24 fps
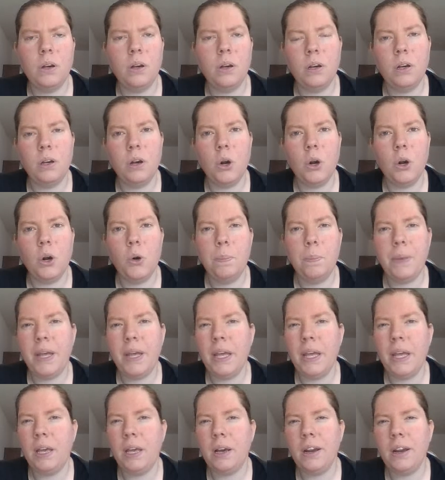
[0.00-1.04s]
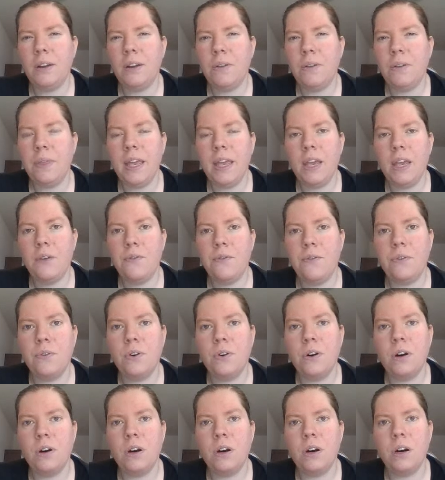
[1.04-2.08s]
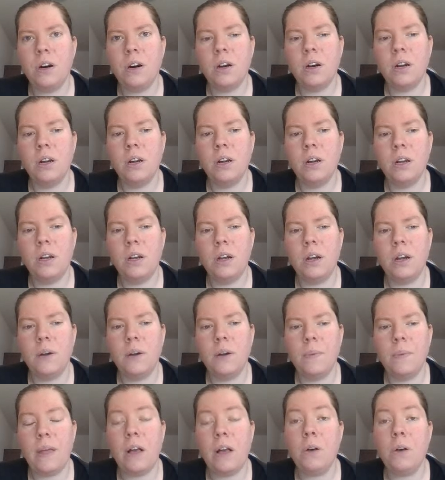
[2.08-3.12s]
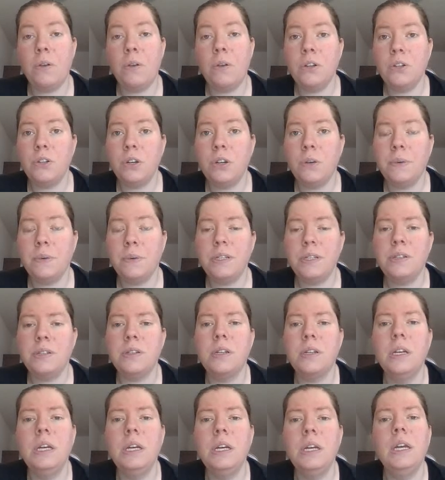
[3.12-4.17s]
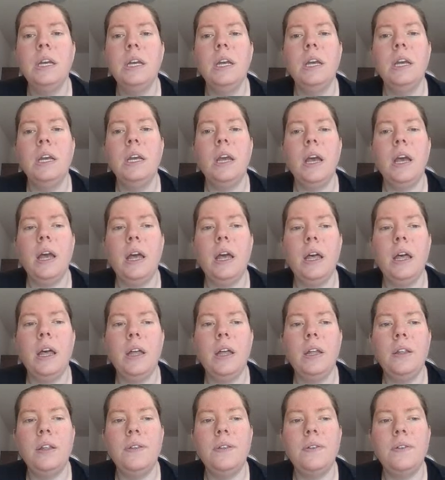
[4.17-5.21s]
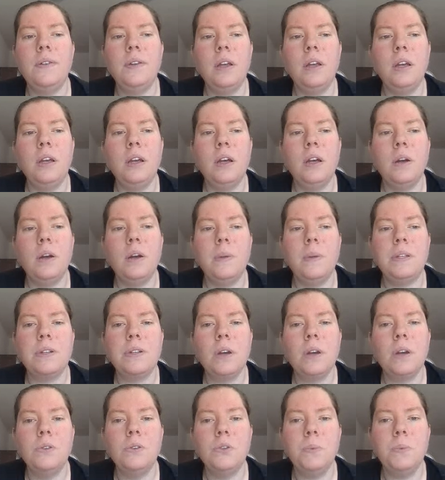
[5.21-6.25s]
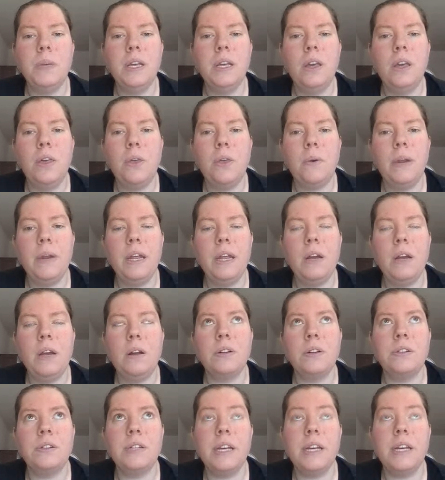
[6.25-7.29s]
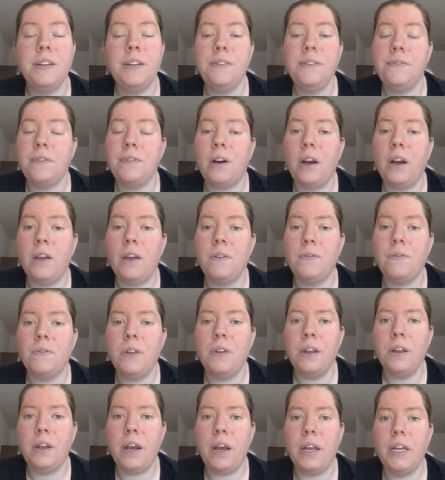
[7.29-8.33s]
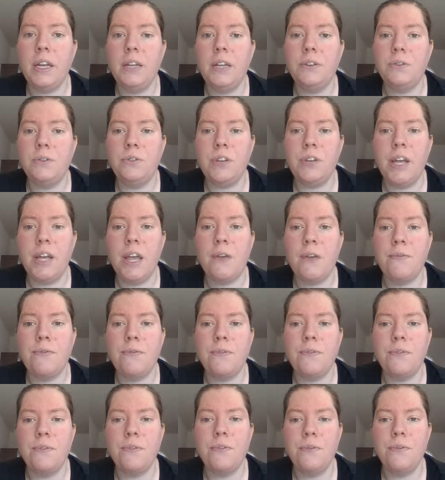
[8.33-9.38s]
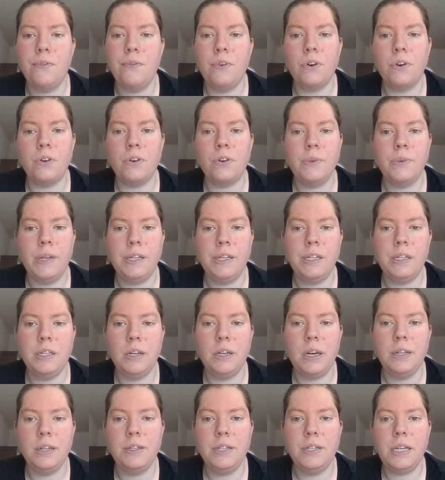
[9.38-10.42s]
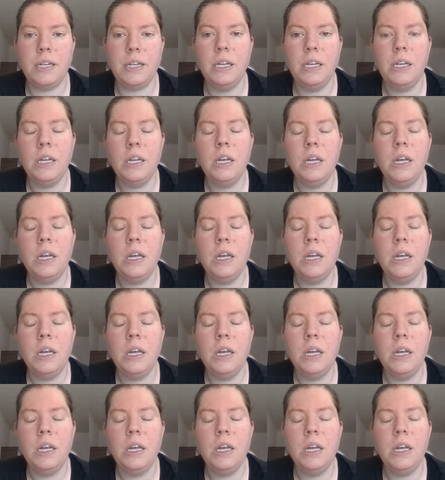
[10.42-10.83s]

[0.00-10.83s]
co-pay kind of thing for health insurance. And it's going to be 385 that I need to save for 2019.